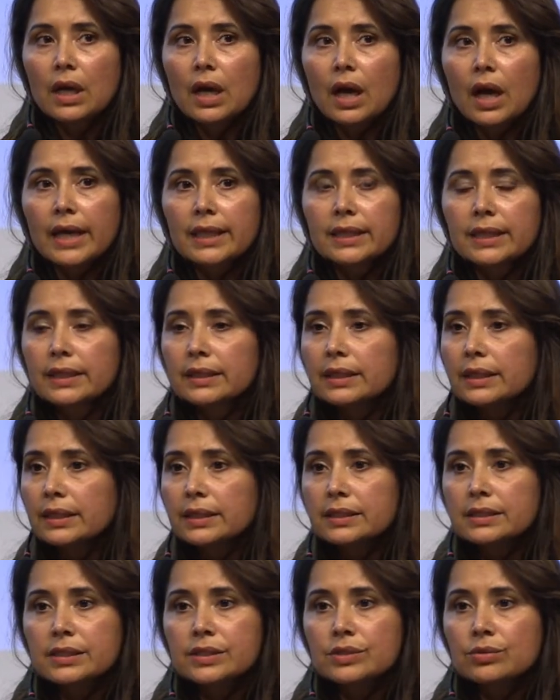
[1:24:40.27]
I think that
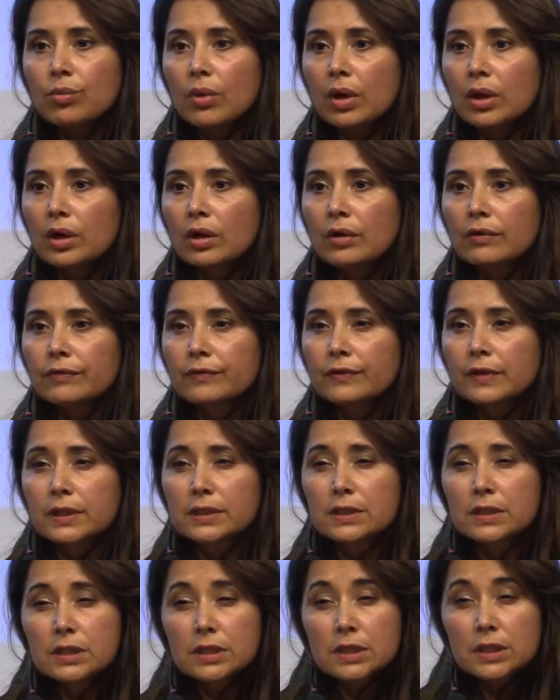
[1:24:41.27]
this is one of the
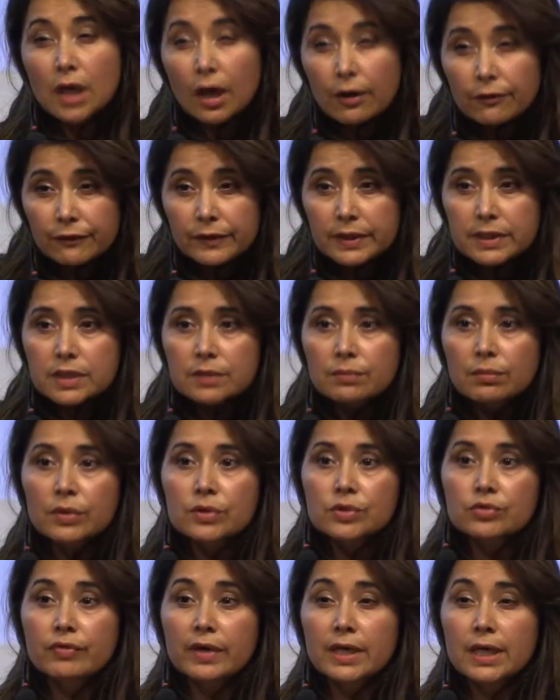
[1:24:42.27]
toughest,
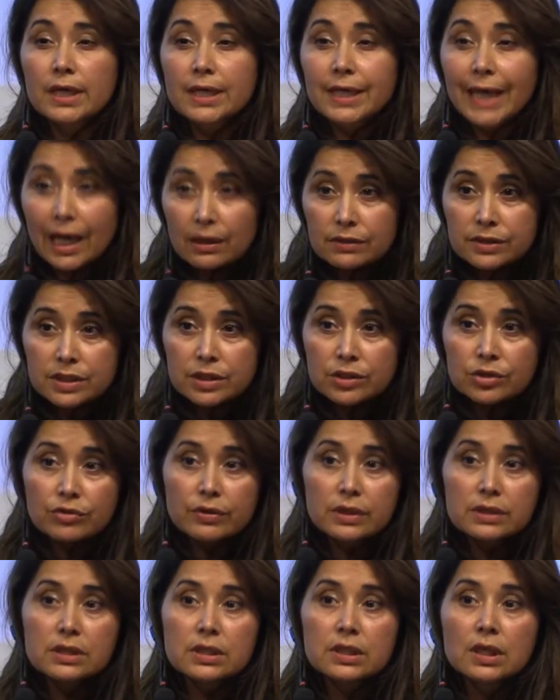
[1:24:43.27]
most
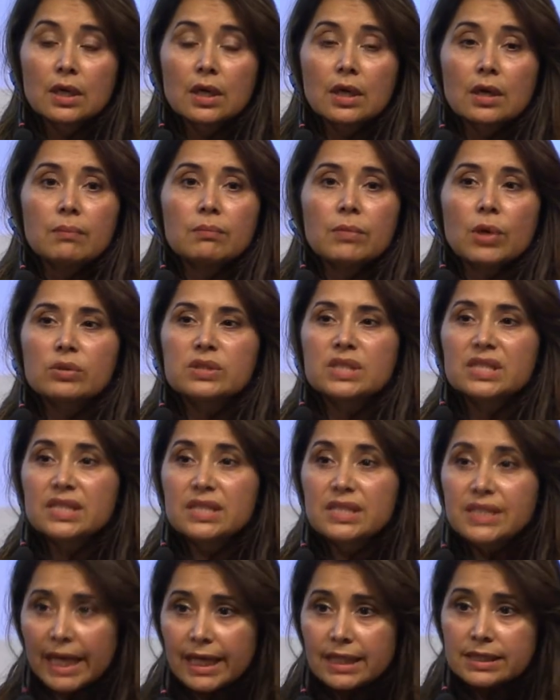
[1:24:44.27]
recalcitrant, most
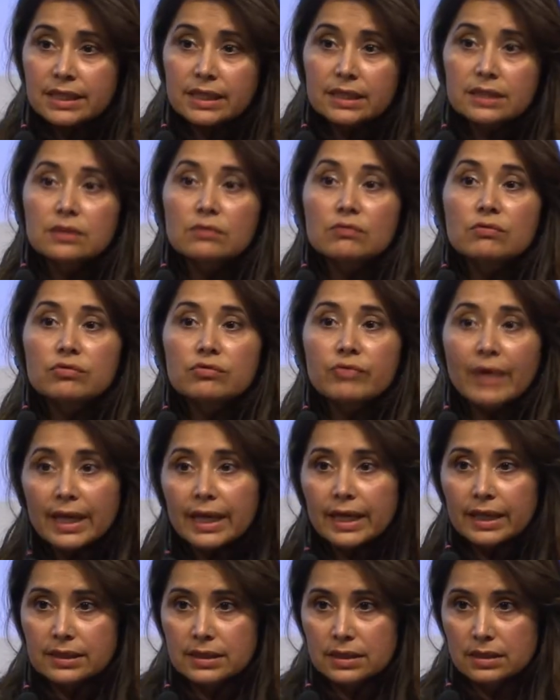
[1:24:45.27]
dated
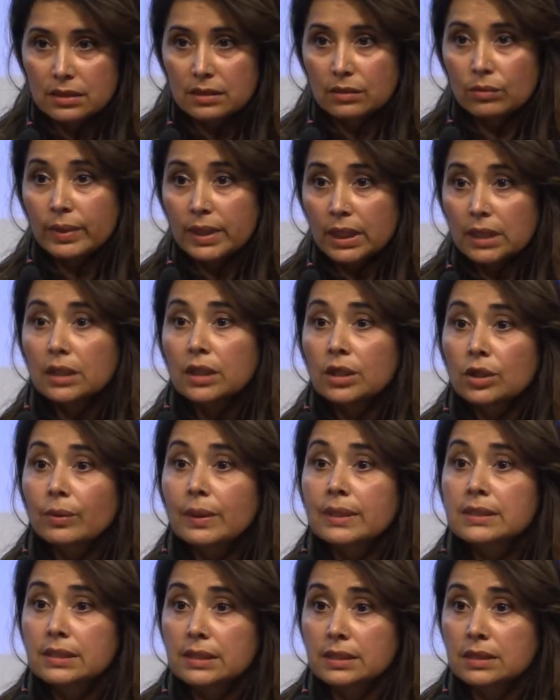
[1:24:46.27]
relics within the
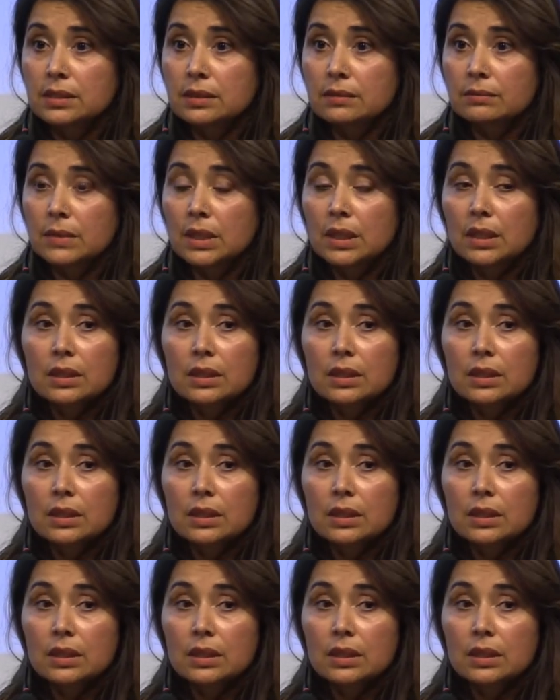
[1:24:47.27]
UN system.